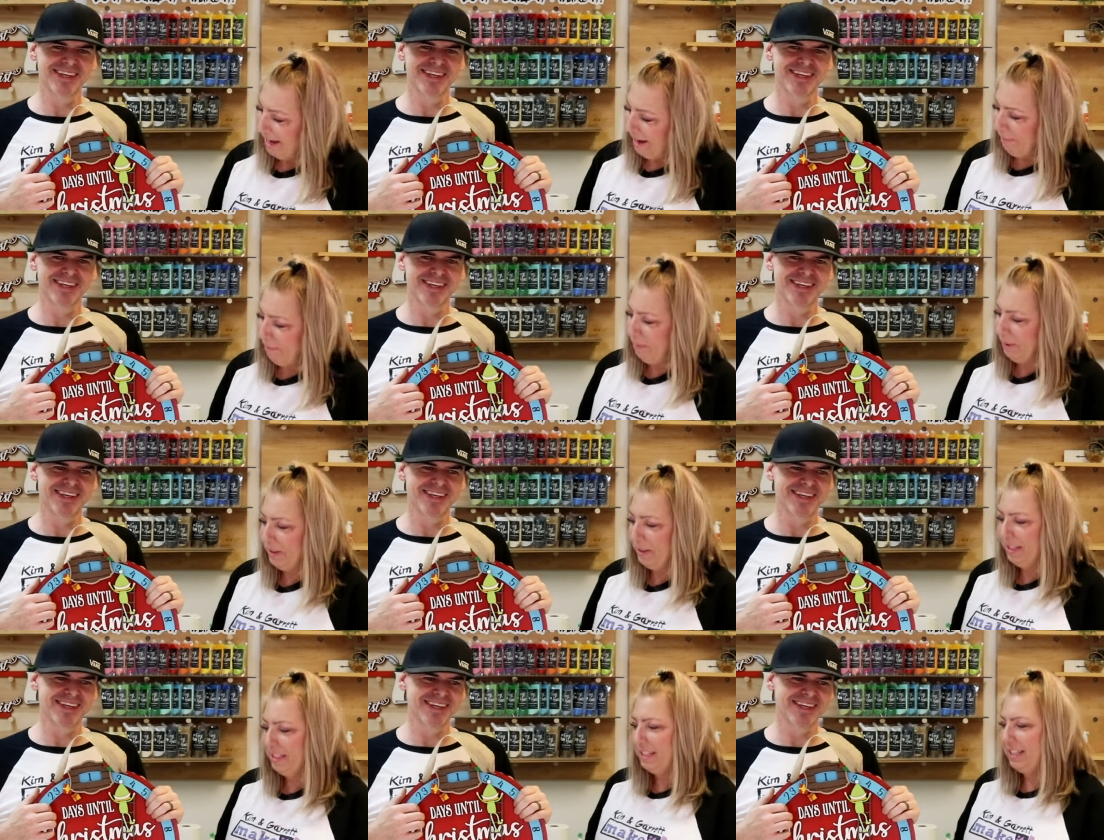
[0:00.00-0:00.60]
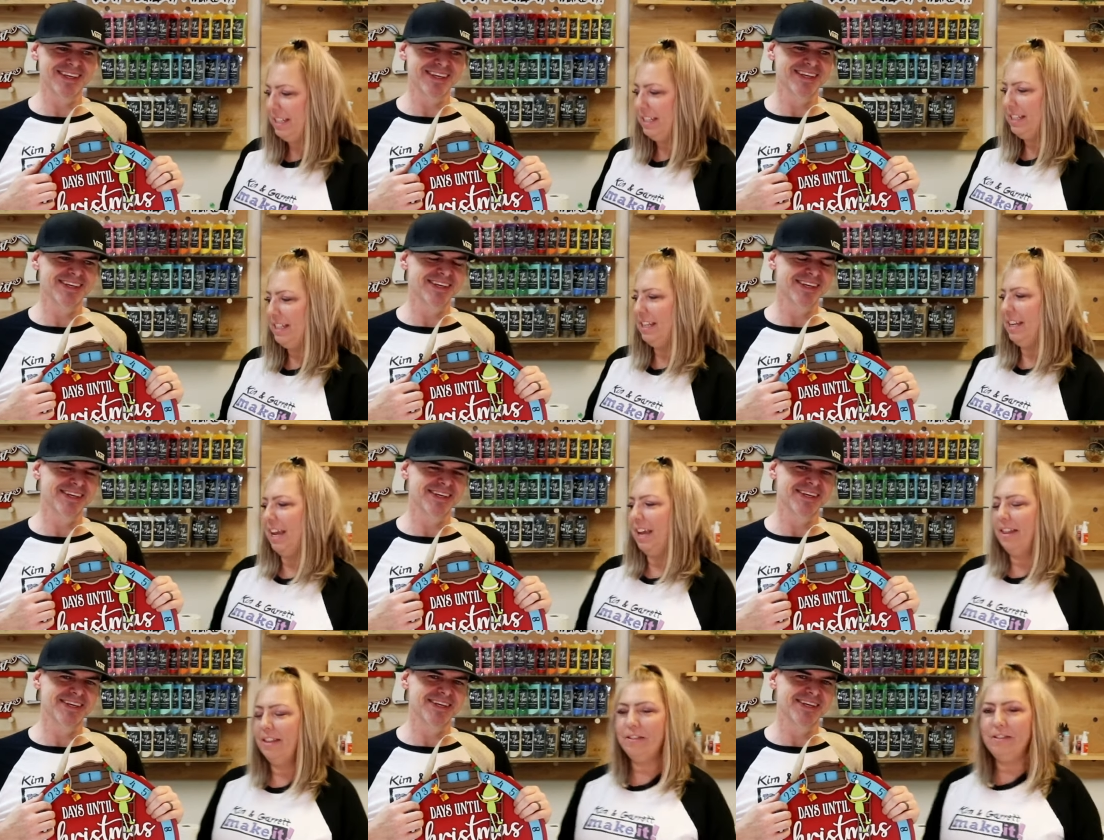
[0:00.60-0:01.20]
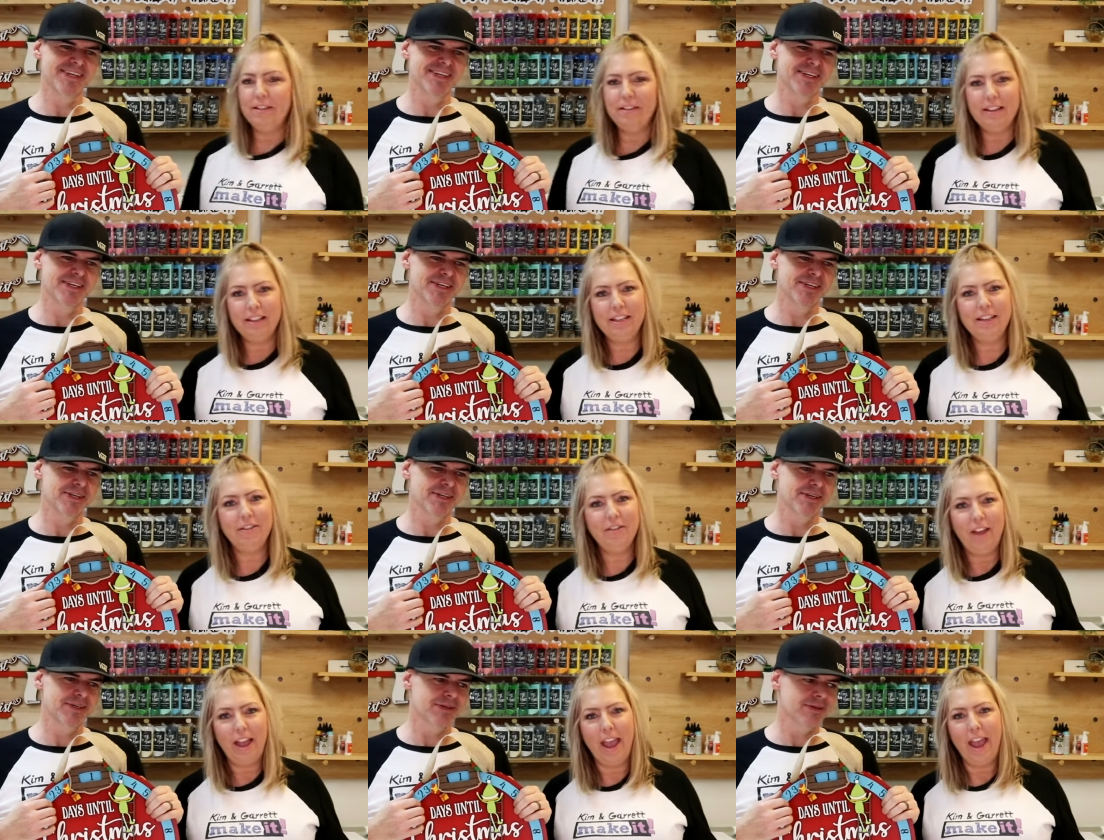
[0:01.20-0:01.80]
Speaker 1: and put this thing together, and then
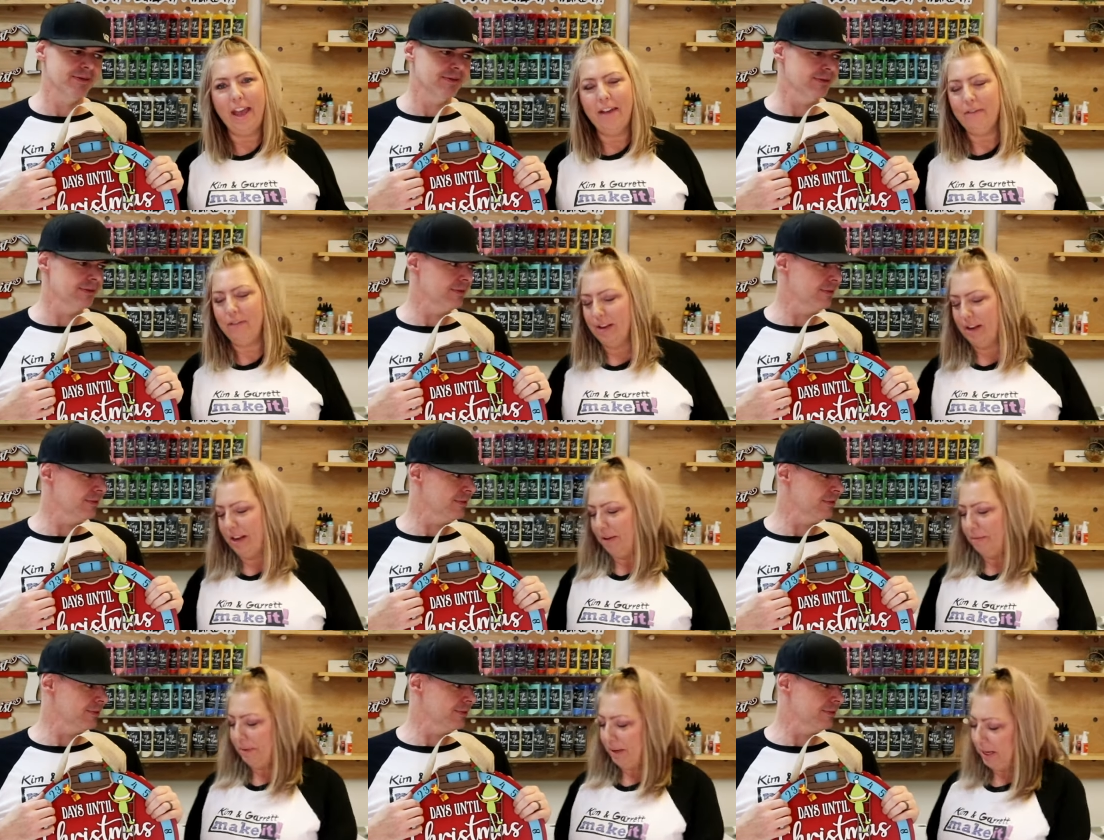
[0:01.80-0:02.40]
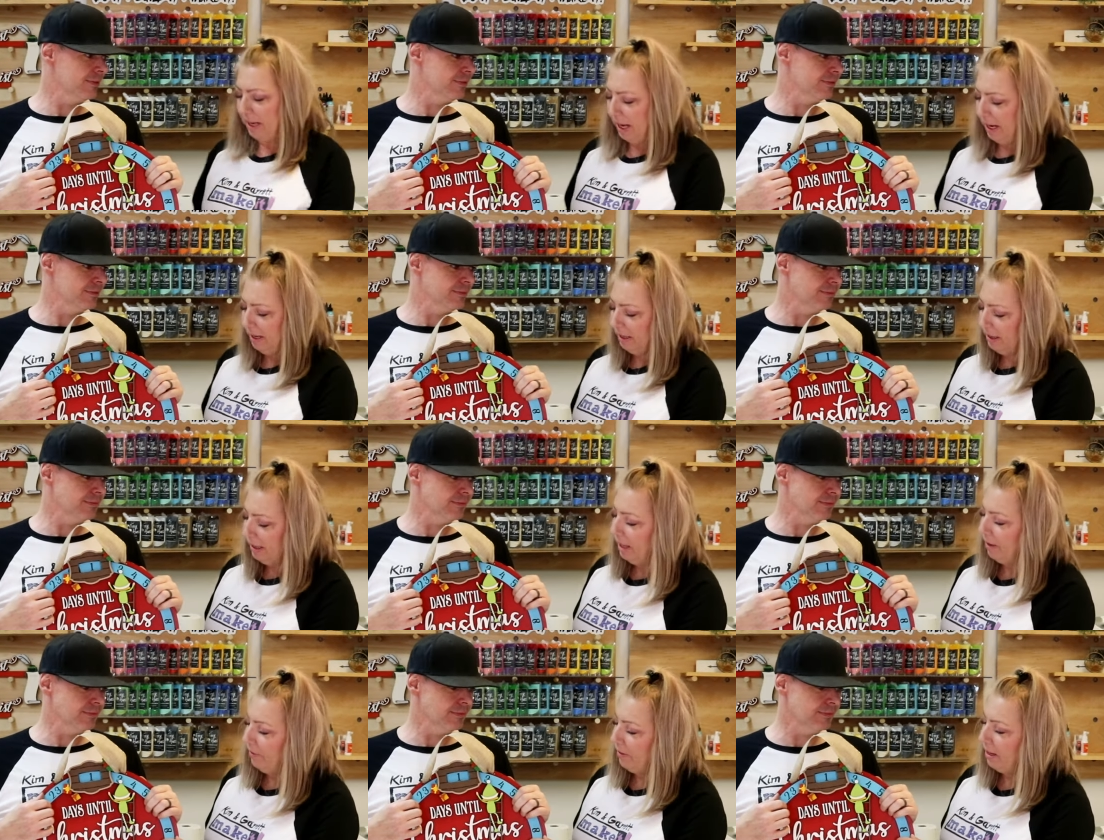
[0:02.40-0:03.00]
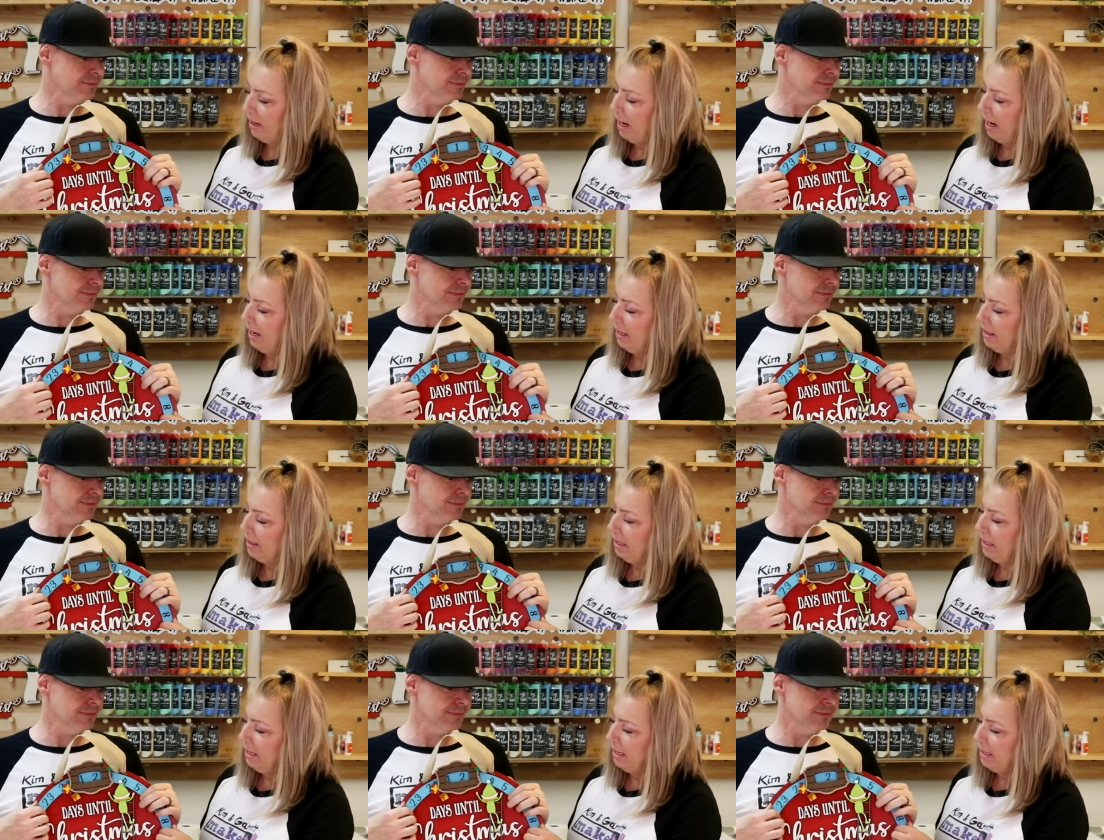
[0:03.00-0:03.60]
you'll have it. I mean, I love it. I
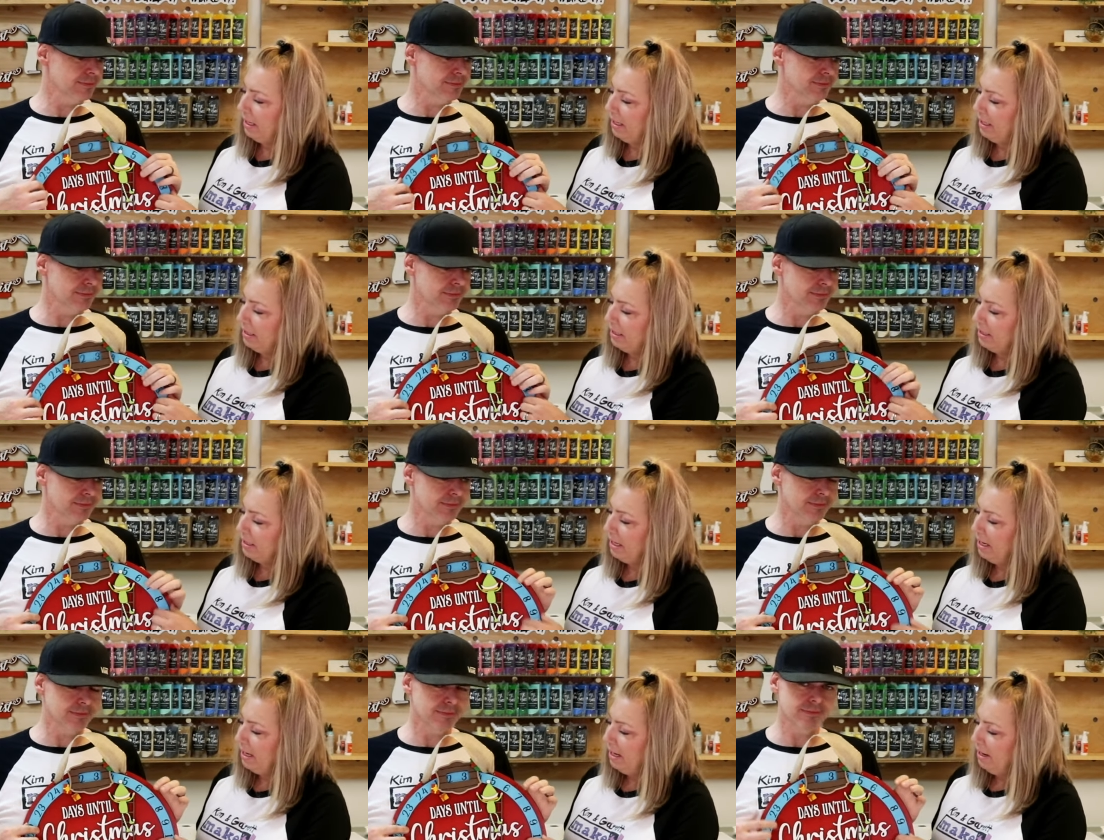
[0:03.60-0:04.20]
think it is,